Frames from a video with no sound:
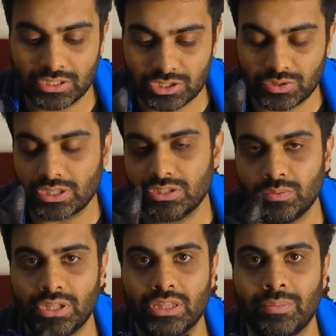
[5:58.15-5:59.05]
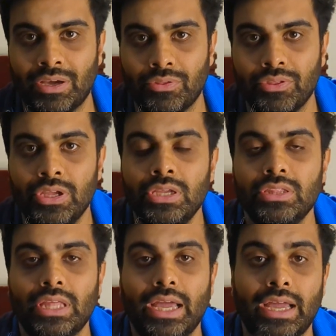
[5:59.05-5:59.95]
structure within the mouth
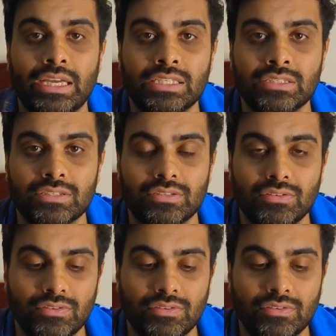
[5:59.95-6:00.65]
that has